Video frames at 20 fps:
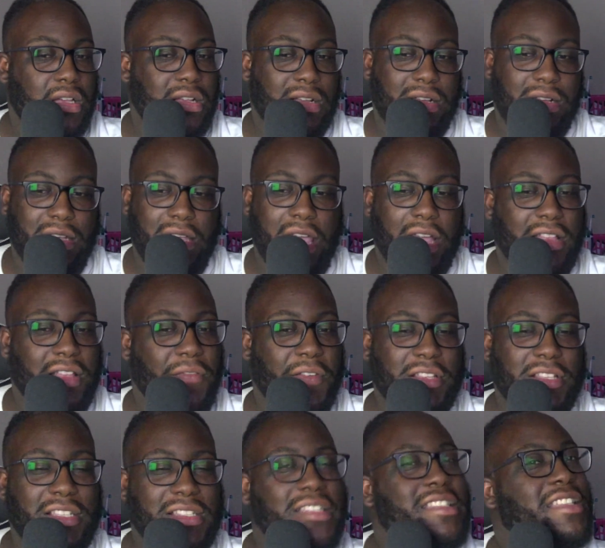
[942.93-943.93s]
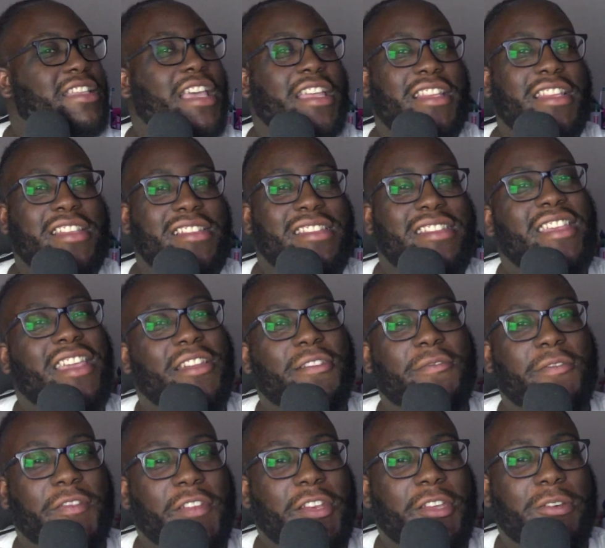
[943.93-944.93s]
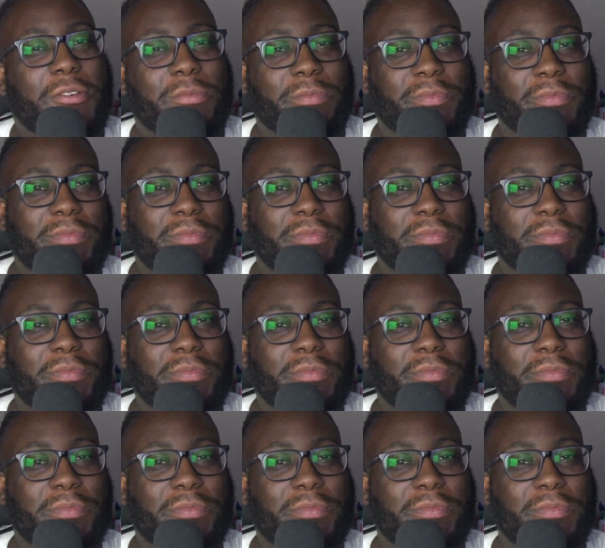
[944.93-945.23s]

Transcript: Yeah, I think this is the end of the video.